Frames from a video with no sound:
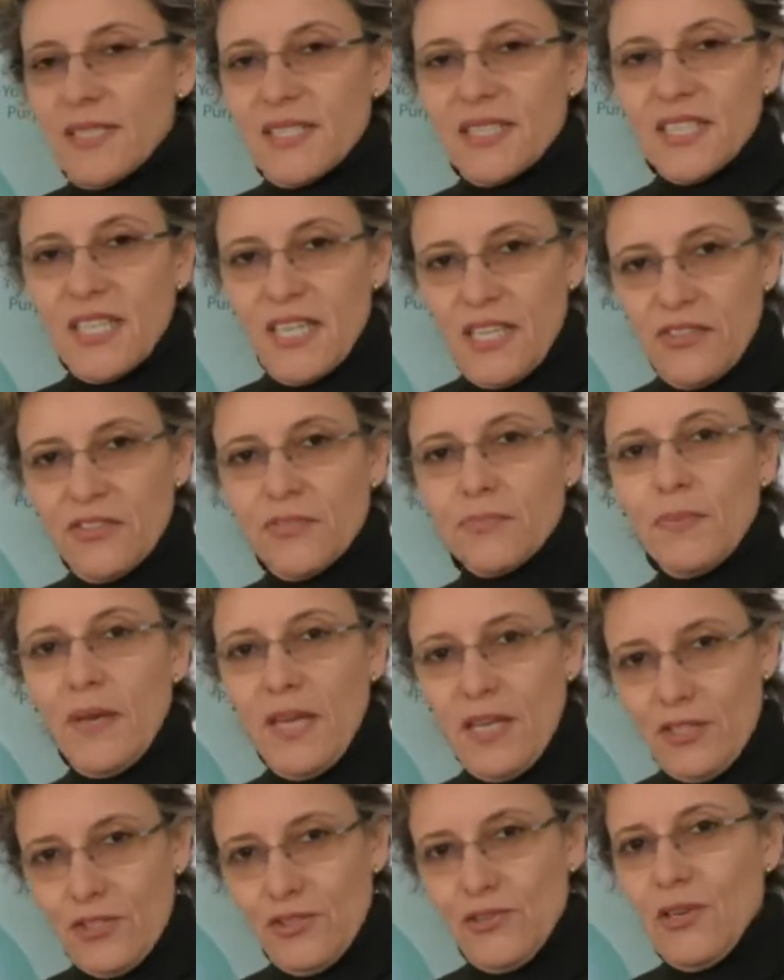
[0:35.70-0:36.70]
death
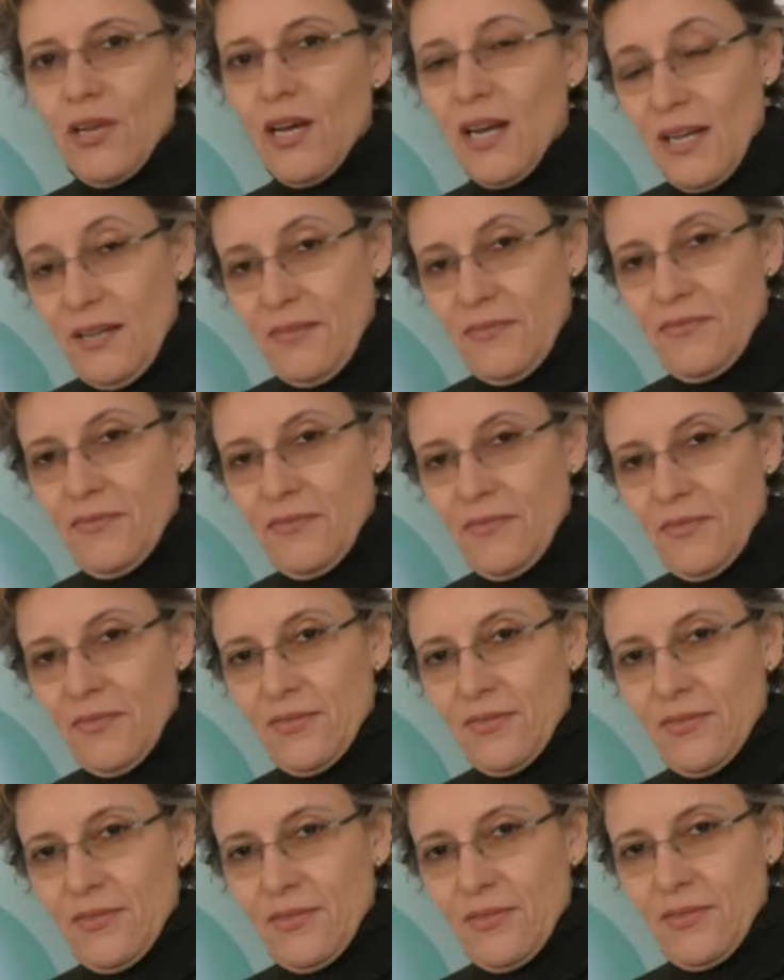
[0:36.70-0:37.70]
back to life.
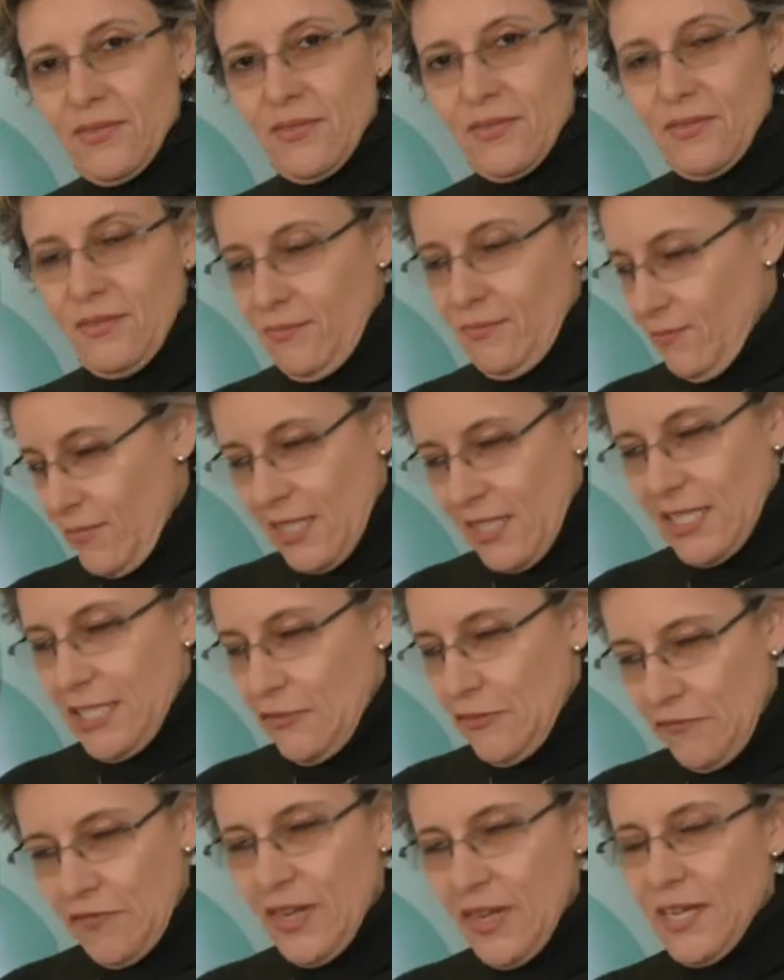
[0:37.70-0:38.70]

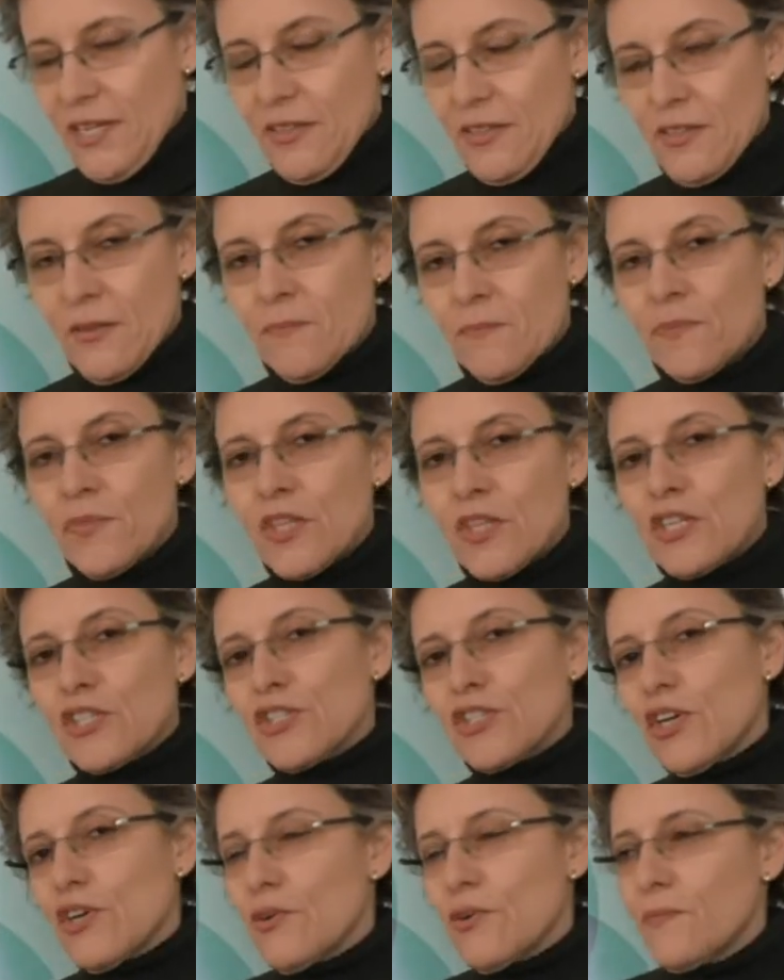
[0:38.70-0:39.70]
It's faith.
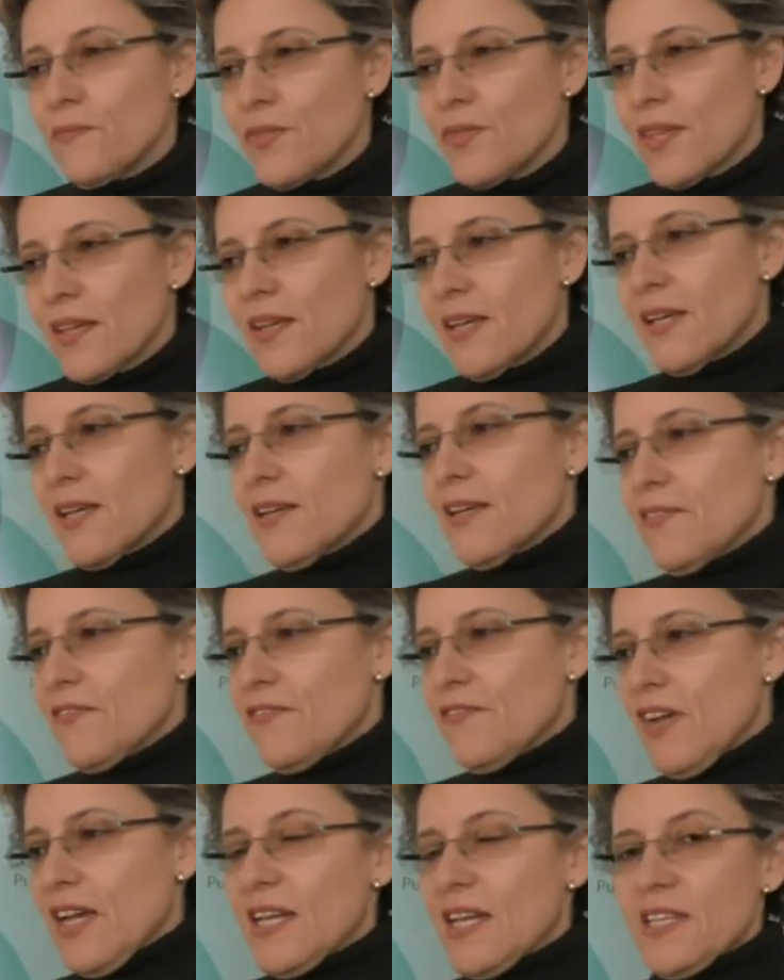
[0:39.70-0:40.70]
So
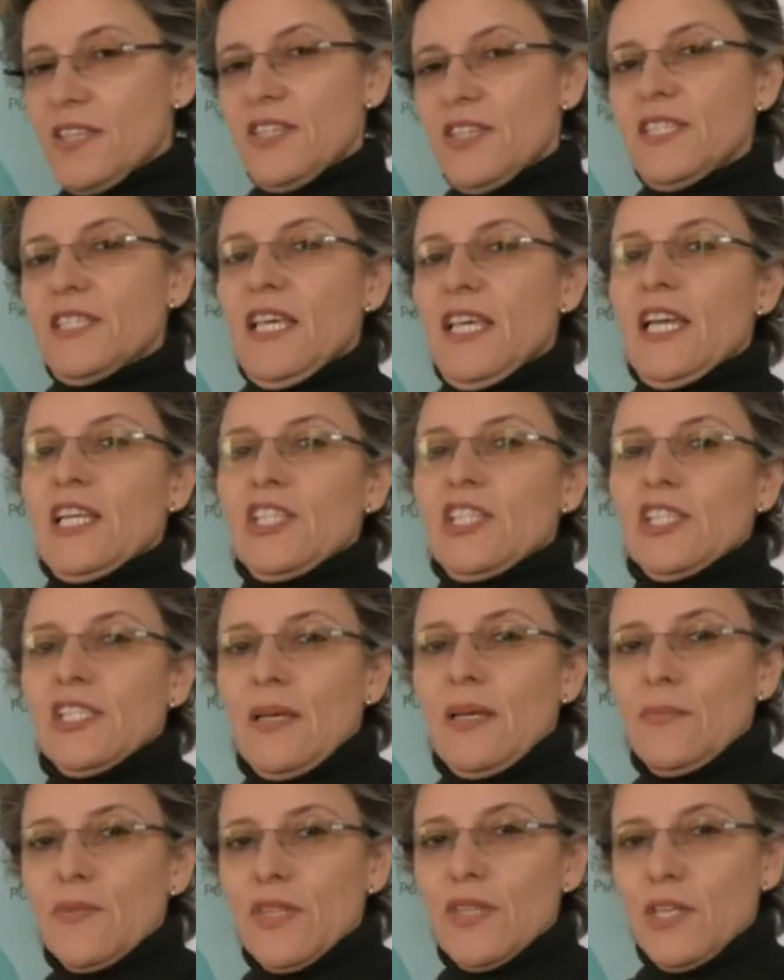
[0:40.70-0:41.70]
faith is actually
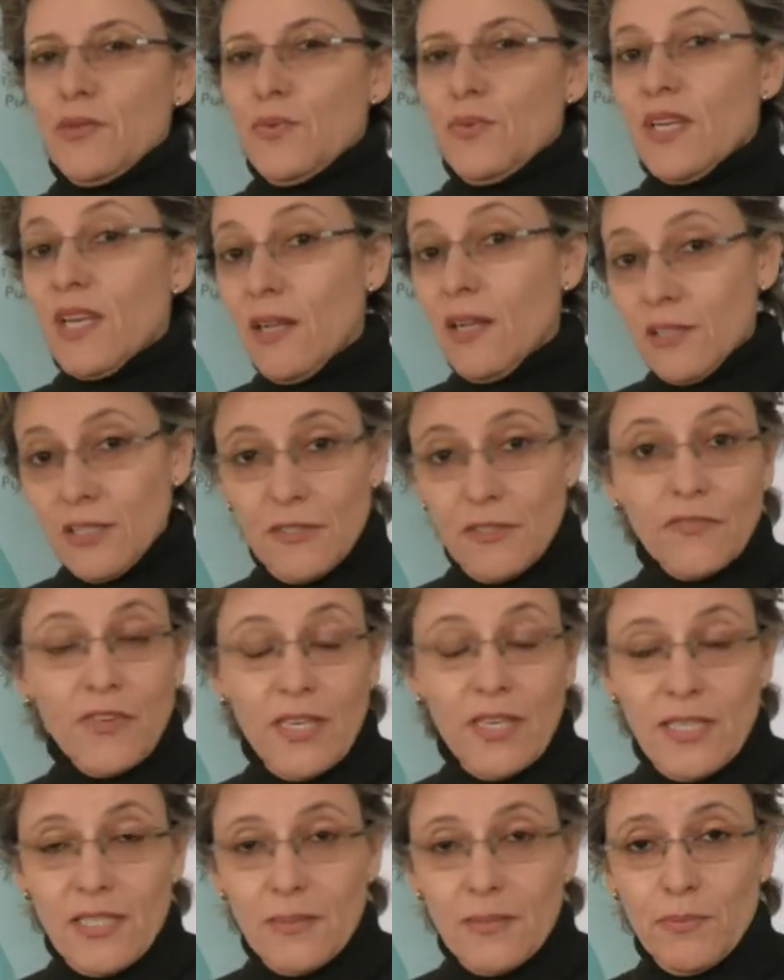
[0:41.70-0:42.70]
something that we
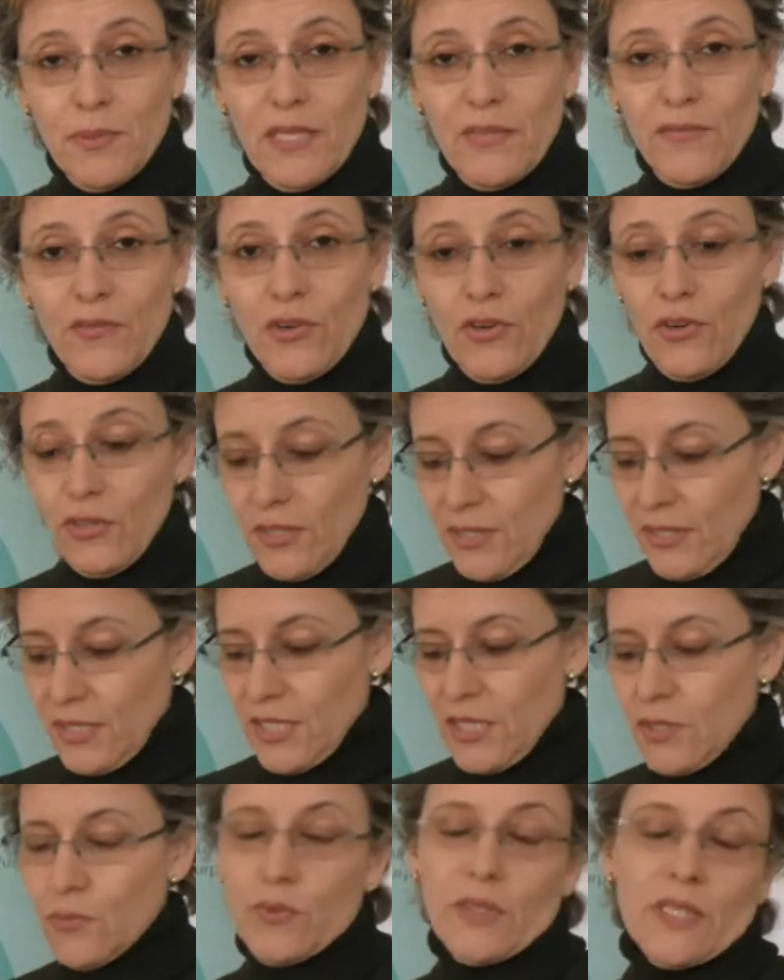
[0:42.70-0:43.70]
cultivate, believe it or not, and
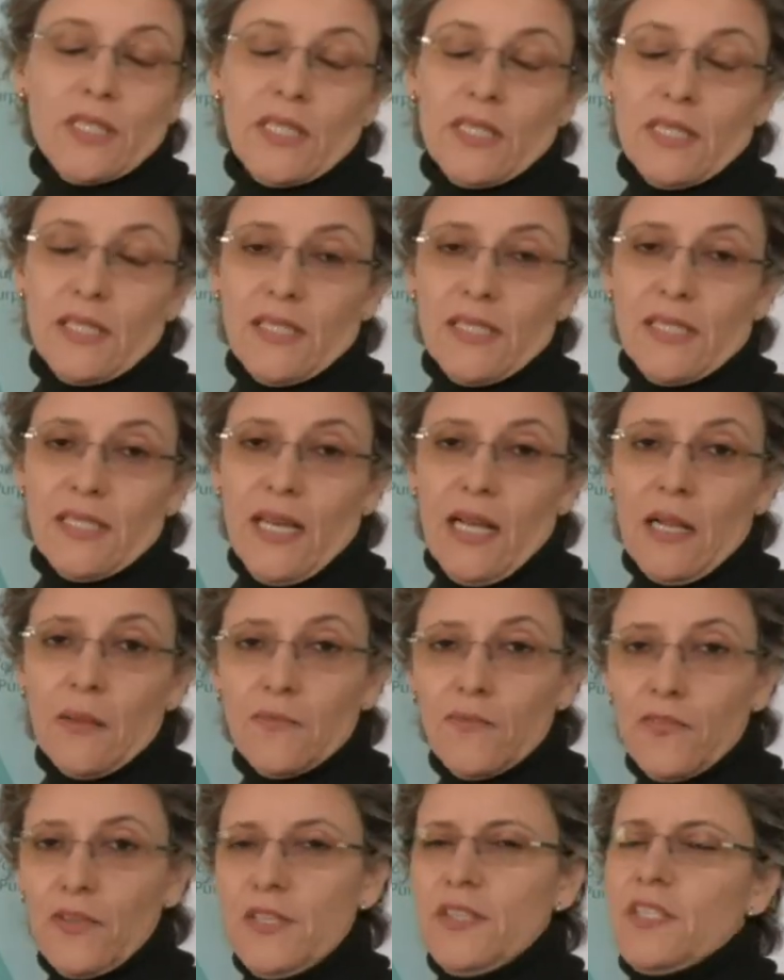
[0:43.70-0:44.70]
this is what is
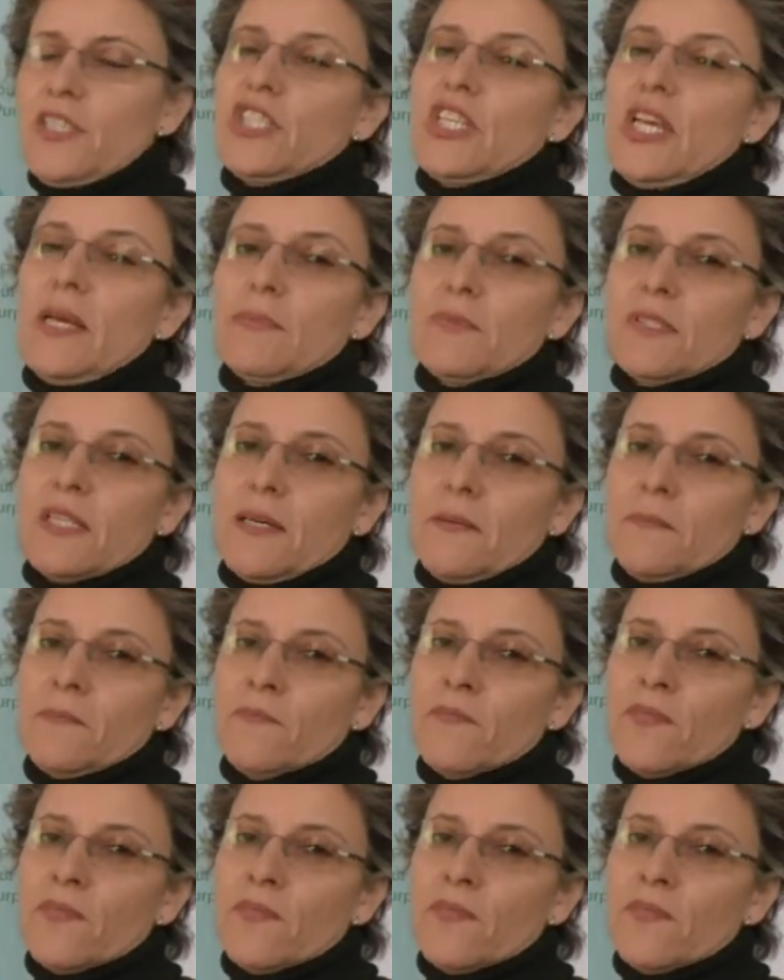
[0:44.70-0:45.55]
helpful in this chapter.